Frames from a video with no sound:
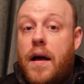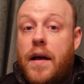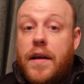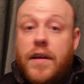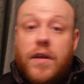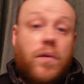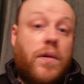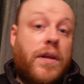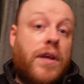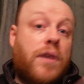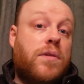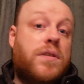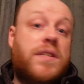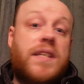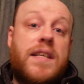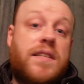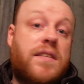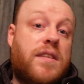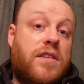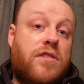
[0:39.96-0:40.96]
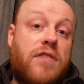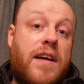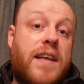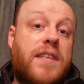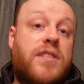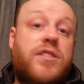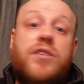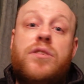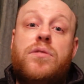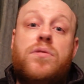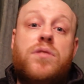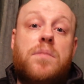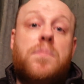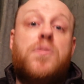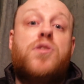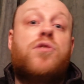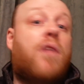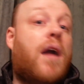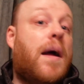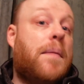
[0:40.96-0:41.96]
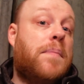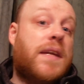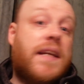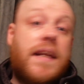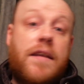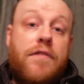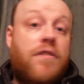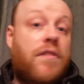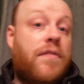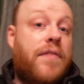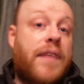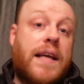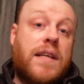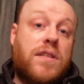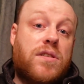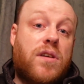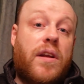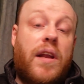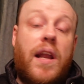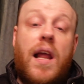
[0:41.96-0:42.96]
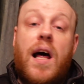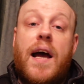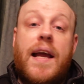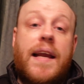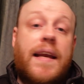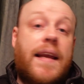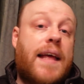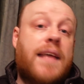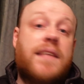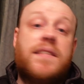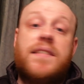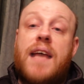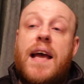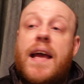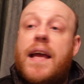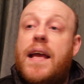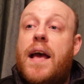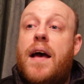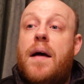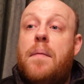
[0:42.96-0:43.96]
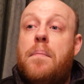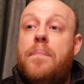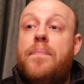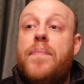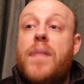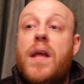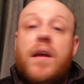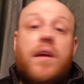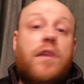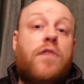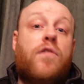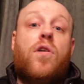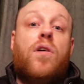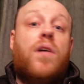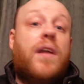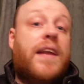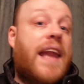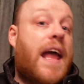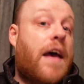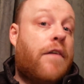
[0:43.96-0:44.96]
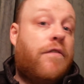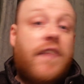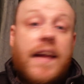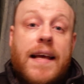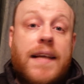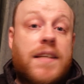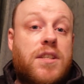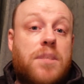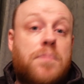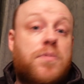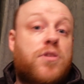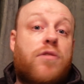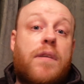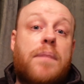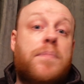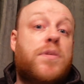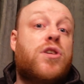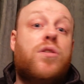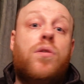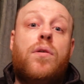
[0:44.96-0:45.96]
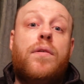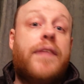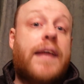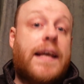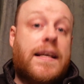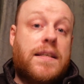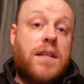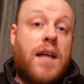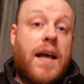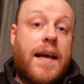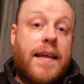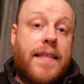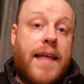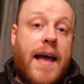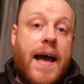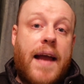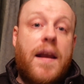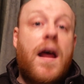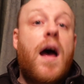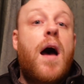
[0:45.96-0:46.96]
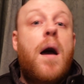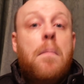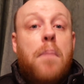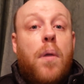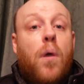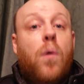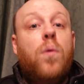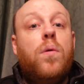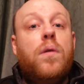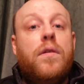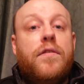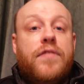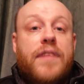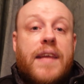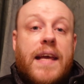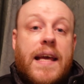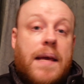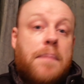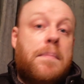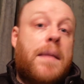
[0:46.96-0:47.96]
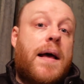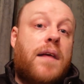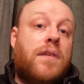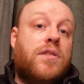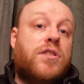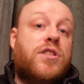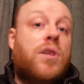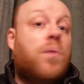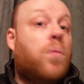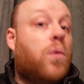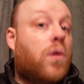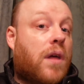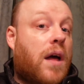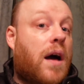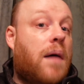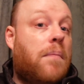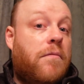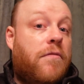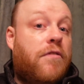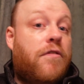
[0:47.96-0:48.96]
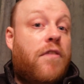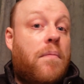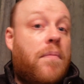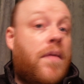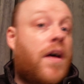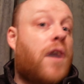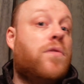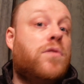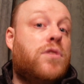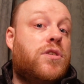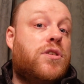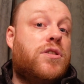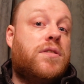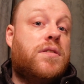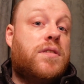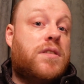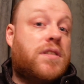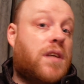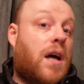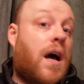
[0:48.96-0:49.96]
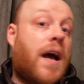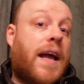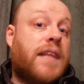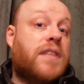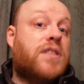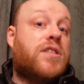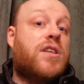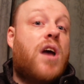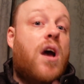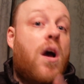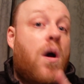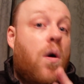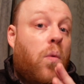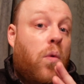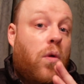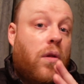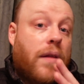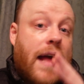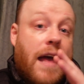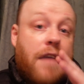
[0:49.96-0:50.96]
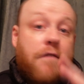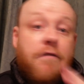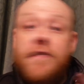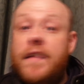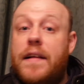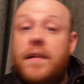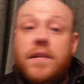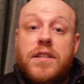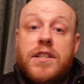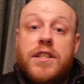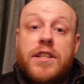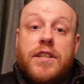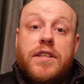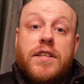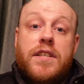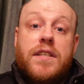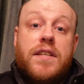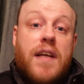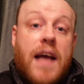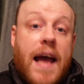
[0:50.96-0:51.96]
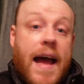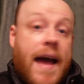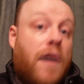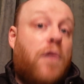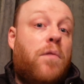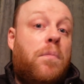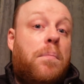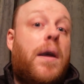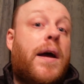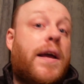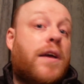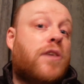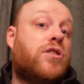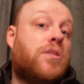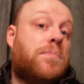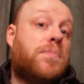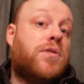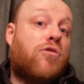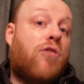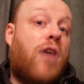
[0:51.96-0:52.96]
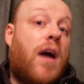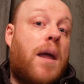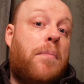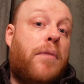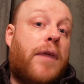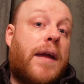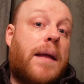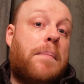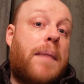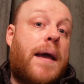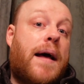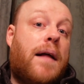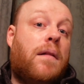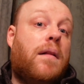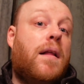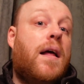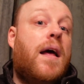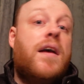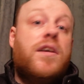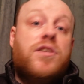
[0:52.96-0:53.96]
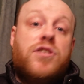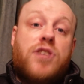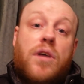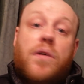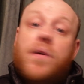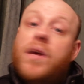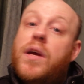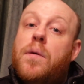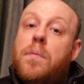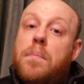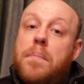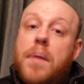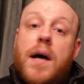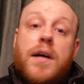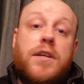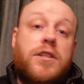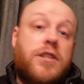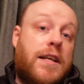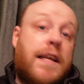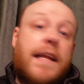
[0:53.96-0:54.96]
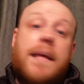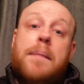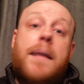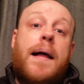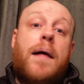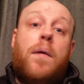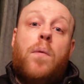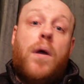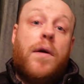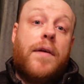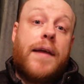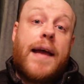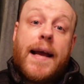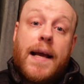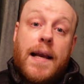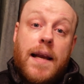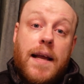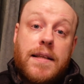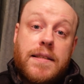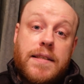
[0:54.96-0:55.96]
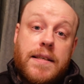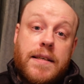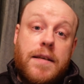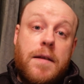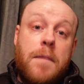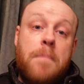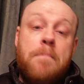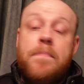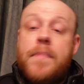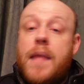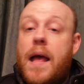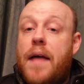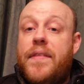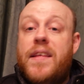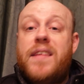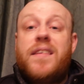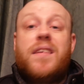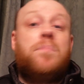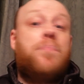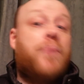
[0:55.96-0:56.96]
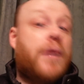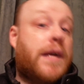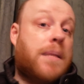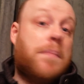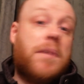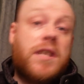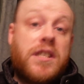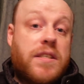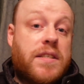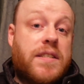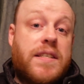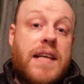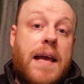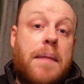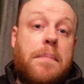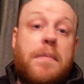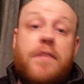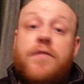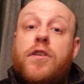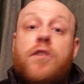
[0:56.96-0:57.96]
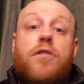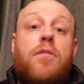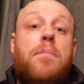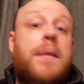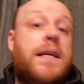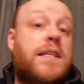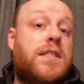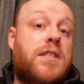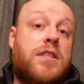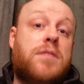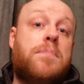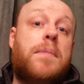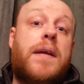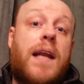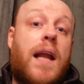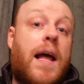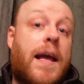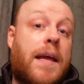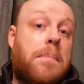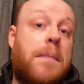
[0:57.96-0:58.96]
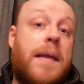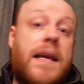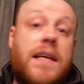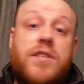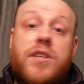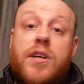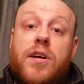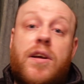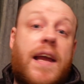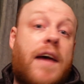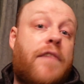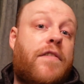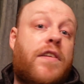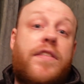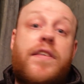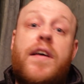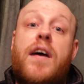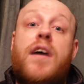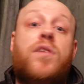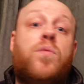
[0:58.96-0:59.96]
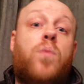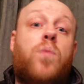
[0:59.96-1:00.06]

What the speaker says: You'll use this address to subscribe to different things online. Let's say you've got a Netflix subscription or things like that. But all of the emails that will come from those sites will get filtered out by your subscriber email, so your personal email won't get cluttered. And this is pretty much the same if you're a businessman like me, so you'd have a third